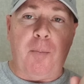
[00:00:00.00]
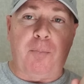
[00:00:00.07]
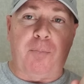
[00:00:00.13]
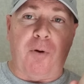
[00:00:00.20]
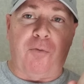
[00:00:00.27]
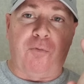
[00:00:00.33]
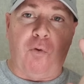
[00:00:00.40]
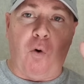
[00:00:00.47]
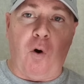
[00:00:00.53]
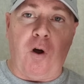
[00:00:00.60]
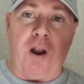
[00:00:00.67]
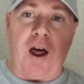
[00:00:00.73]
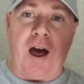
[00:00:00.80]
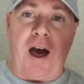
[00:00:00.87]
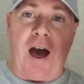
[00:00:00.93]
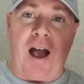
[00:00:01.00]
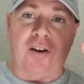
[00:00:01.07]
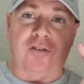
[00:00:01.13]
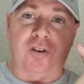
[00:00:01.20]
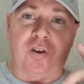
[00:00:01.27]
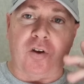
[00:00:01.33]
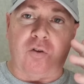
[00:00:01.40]
before I
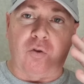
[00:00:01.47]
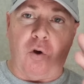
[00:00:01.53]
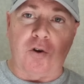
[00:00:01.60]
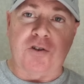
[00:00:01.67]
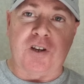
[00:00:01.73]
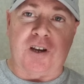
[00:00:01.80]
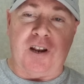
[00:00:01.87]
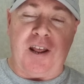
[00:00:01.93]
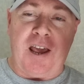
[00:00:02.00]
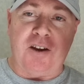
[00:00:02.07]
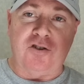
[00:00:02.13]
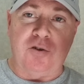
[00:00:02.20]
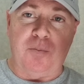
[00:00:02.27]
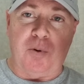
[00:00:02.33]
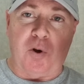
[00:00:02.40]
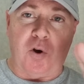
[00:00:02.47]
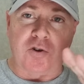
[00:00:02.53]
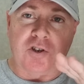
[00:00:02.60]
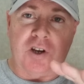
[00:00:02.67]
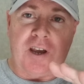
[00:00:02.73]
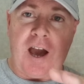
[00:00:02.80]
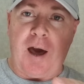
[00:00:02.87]
actually lost the connection
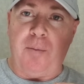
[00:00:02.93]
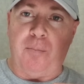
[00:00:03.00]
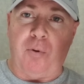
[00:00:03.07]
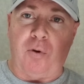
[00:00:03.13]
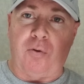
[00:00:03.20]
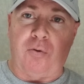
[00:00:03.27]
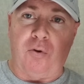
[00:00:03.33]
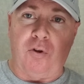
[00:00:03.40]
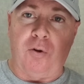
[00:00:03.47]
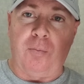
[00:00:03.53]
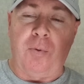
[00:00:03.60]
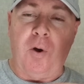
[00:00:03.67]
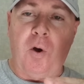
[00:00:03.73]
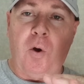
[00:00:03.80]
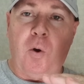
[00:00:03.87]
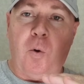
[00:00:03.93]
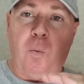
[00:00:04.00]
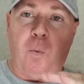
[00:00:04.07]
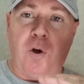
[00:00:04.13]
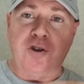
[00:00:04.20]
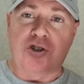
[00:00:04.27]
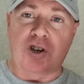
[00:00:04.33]
because you can't book through them,
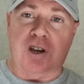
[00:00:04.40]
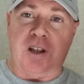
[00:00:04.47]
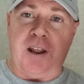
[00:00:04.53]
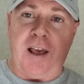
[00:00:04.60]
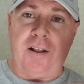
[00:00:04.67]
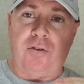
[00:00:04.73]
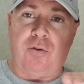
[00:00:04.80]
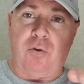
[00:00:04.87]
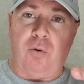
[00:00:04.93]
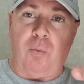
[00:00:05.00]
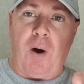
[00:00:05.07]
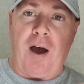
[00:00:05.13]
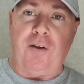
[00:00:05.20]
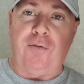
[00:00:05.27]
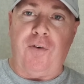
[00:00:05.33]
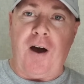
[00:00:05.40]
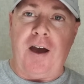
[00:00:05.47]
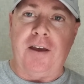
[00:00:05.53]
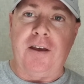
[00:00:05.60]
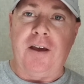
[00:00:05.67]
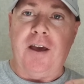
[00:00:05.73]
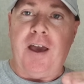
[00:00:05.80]
once you connect through
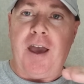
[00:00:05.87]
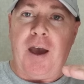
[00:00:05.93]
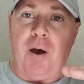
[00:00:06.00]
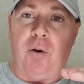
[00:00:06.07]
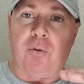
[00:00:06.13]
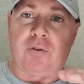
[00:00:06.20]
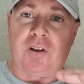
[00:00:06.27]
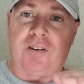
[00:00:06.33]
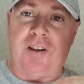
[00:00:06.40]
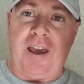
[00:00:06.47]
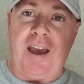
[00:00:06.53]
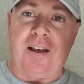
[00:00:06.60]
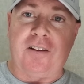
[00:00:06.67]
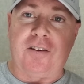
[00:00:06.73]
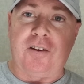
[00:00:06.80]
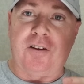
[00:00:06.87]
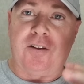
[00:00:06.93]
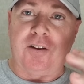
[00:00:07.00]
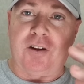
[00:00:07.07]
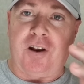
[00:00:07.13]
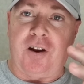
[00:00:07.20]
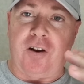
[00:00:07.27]
Wi-Fi, it will detect
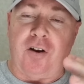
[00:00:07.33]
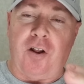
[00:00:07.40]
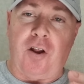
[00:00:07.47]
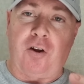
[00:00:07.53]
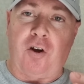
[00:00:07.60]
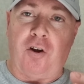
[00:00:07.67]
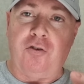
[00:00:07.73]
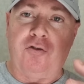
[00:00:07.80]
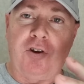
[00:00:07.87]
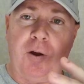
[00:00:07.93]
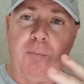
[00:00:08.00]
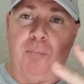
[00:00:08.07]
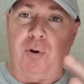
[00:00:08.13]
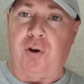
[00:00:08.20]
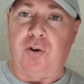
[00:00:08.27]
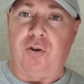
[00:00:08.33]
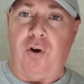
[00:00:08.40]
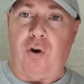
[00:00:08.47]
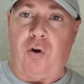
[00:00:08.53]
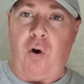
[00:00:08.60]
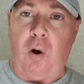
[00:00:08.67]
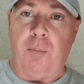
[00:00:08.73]
that you're in another country, and
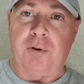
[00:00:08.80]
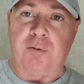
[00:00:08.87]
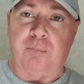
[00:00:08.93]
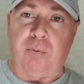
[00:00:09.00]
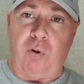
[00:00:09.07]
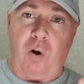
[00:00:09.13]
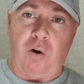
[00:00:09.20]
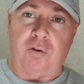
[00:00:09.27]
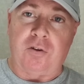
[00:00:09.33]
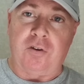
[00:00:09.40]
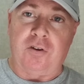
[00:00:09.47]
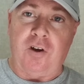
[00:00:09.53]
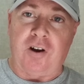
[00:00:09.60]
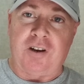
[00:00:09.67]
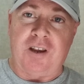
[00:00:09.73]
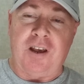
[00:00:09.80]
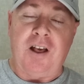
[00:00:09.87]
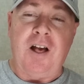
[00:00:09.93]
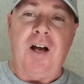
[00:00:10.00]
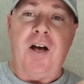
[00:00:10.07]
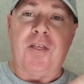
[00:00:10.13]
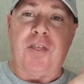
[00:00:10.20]
booking.com is blocked in Turkey.
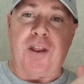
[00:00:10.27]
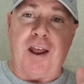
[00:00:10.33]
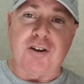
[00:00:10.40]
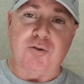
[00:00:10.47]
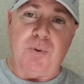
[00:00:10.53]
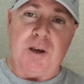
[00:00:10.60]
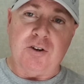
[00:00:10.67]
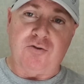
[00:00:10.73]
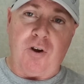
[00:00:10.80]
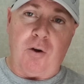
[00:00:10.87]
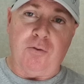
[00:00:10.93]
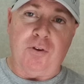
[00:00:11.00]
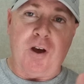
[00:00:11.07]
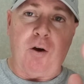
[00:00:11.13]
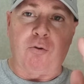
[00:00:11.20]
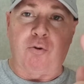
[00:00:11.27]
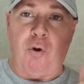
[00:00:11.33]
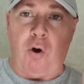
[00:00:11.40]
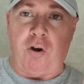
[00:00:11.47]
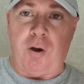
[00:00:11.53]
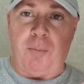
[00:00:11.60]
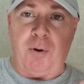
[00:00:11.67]
There is ways around it, I'll
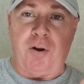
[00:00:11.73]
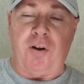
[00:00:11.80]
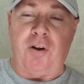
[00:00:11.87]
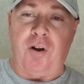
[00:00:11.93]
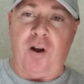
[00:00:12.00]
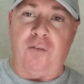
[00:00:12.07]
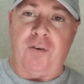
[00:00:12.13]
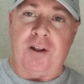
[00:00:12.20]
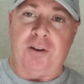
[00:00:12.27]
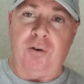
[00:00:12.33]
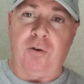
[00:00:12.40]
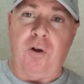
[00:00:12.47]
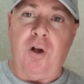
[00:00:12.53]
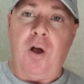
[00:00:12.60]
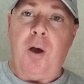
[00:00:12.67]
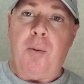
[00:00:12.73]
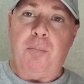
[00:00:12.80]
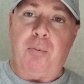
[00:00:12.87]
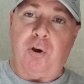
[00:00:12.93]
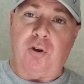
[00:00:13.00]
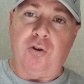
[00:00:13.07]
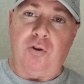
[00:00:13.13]
talk about it in another video.
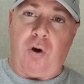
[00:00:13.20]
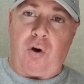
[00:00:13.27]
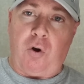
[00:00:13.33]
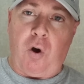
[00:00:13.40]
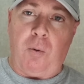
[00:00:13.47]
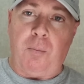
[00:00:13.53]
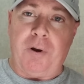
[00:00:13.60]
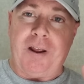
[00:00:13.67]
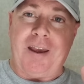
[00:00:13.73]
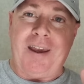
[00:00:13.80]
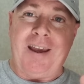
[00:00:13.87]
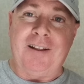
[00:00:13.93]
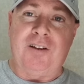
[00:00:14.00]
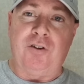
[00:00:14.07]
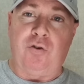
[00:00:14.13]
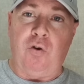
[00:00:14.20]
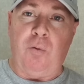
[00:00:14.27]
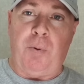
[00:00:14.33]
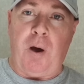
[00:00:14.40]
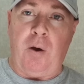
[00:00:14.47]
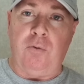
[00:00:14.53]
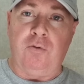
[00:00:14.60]
Booking.com were
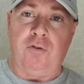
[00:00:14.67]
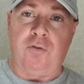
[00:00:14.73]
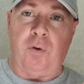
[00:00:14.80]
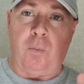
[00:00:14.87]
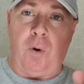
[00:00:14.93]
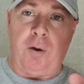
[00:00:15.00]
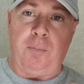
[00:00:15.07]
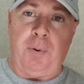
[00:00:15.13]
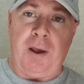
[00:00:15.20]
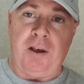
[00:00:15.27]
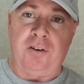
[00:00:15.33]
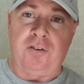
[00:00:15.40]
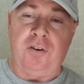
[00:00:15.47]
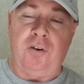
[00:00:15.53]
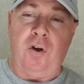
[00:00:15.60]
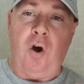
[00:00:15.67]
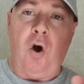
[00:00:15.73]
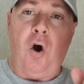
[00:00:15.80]
£82 for one person,